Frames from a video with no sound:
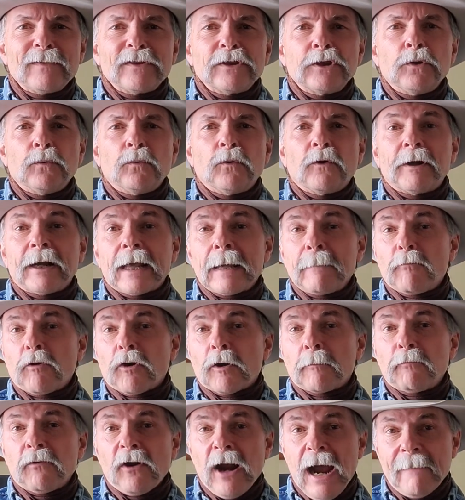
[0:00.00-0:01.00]
toward a
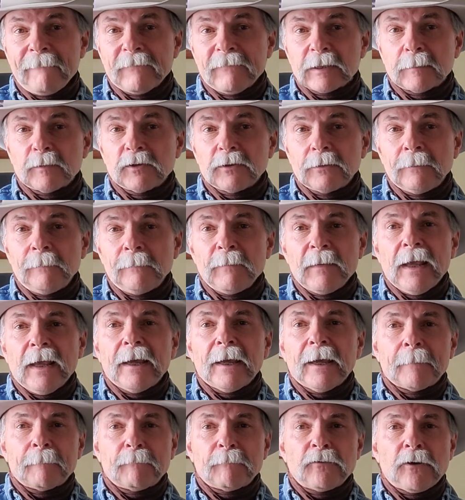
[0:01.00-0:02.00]
more profitable
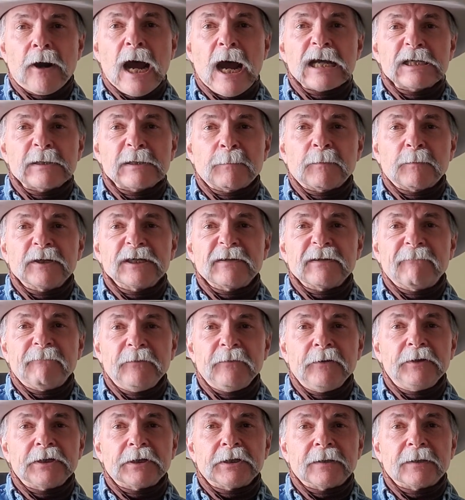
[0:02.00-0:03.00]
and prosperous
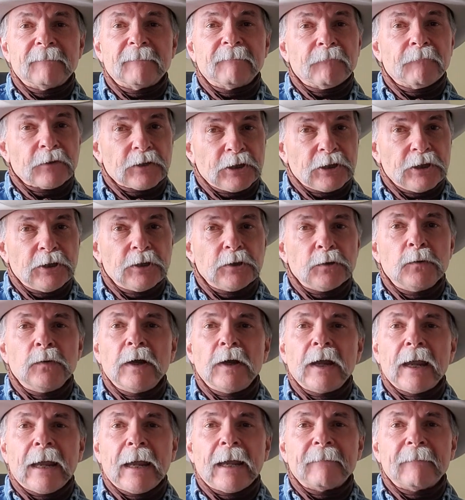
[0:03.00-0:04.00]
future for
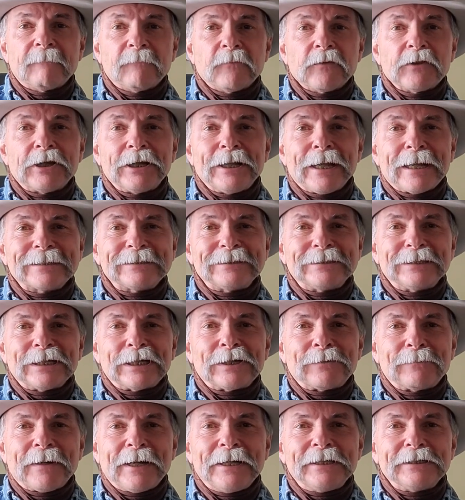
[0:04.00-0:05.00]
you and for the next
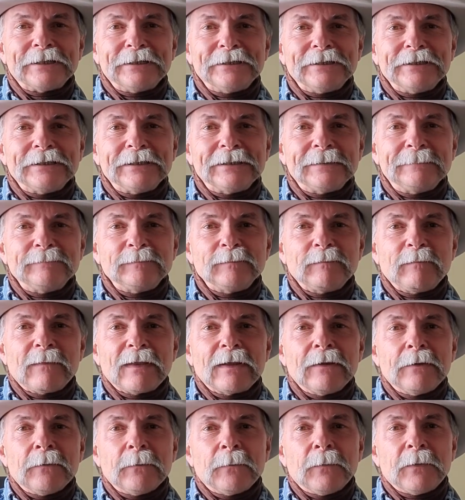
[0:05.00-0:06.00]
generations.
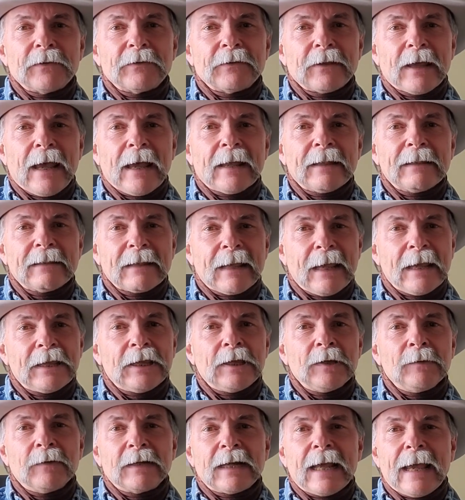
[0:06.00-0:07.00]
With that, thank
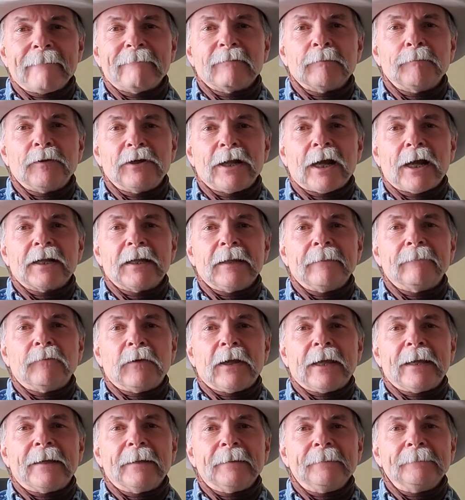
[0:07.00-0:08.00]
you and have a productive
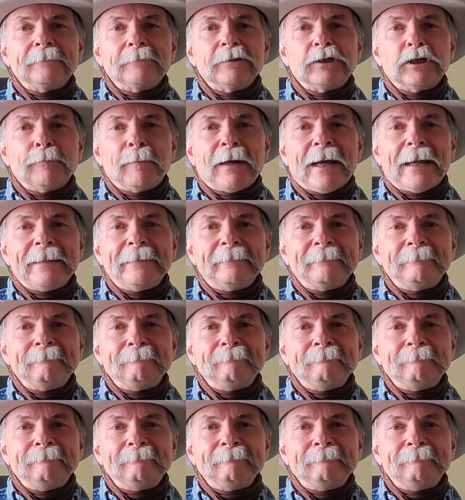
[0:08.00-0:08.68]
week. Goodbye.